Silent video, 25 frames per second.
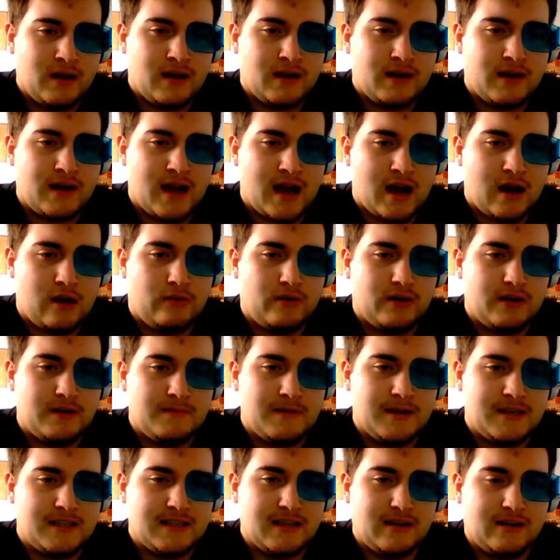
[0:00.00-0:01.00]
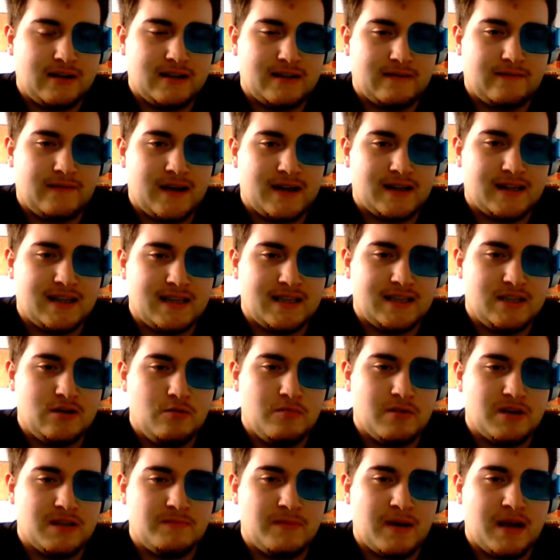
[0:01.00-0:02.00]
Now, what it basically is effect is you
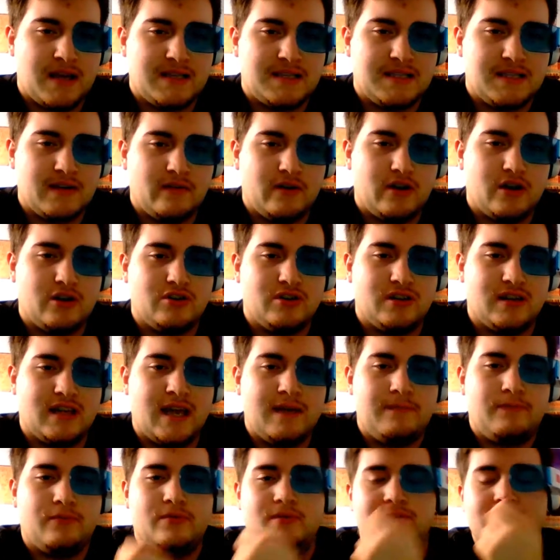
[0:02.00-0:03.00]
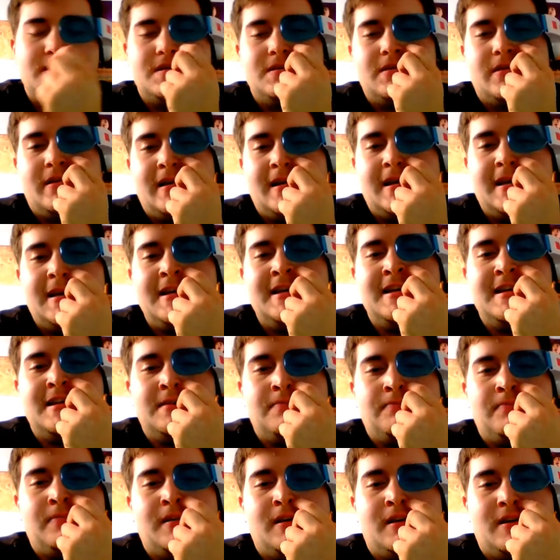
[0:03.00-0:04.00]
must pay 700 life points during
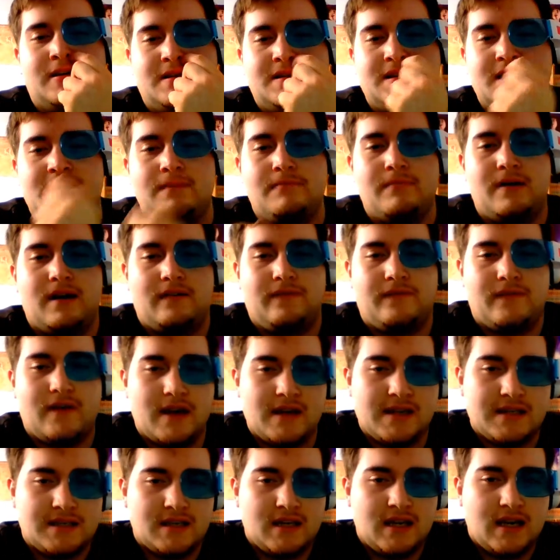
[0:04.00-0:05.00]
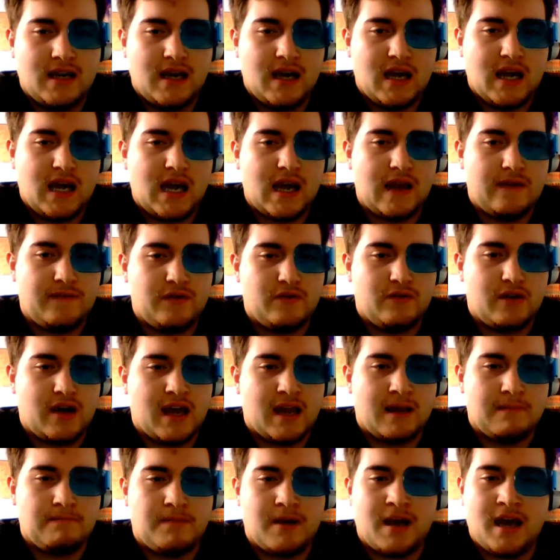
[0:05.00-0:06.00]
each player's standby phase. If you
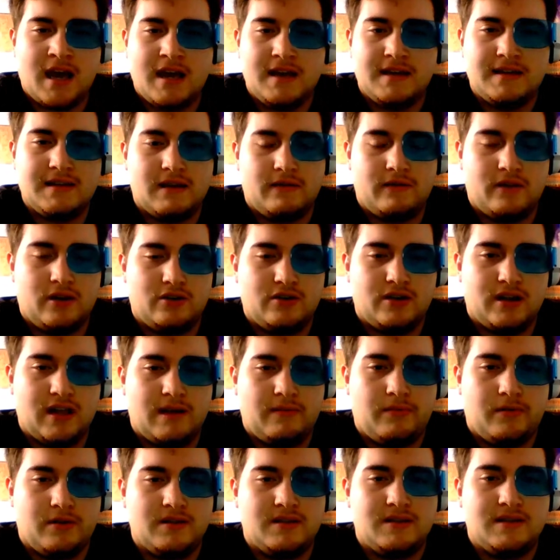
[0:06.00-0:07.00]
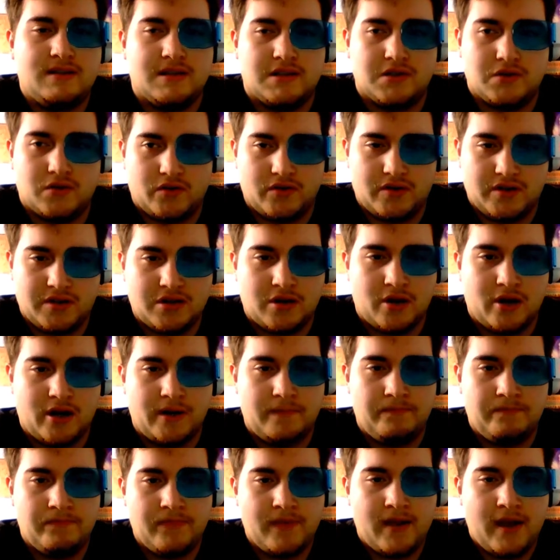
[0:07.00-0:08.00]
can't pay 700 life points, destroy this
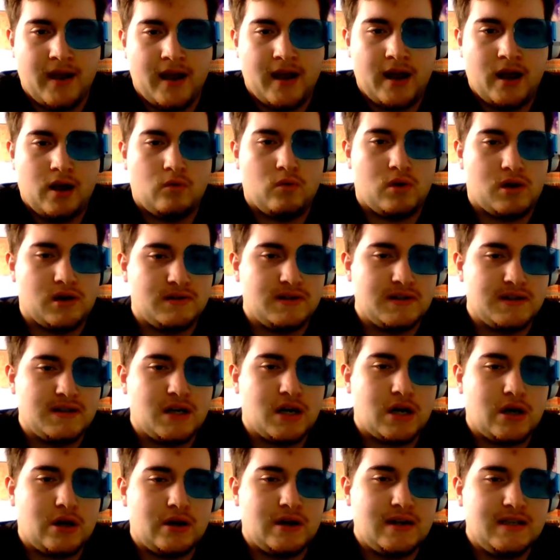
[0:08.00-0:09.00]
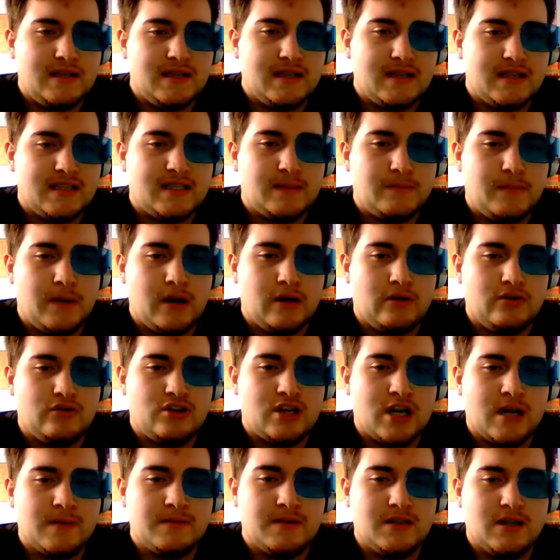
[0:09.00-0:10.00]
card. While this card is in the spell and
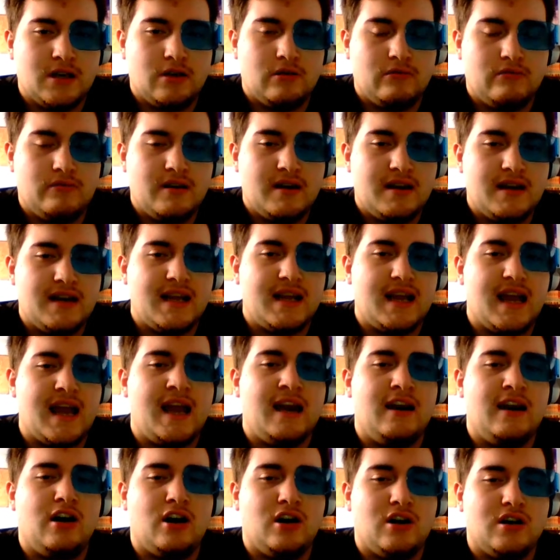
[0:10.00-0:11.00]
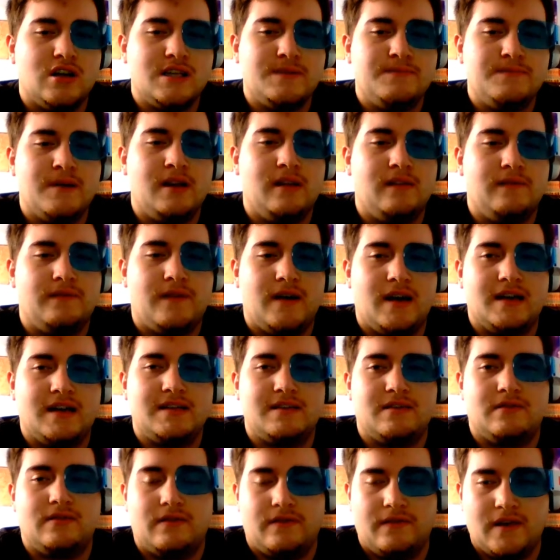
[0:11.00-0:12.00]
trap zone, negate all spell effects
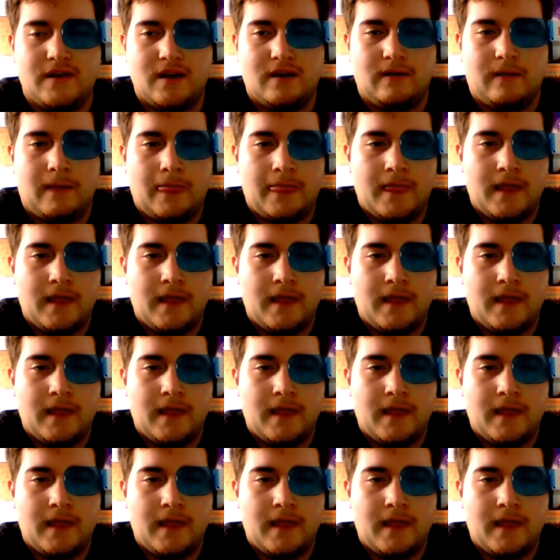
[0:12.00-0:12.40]
on the field.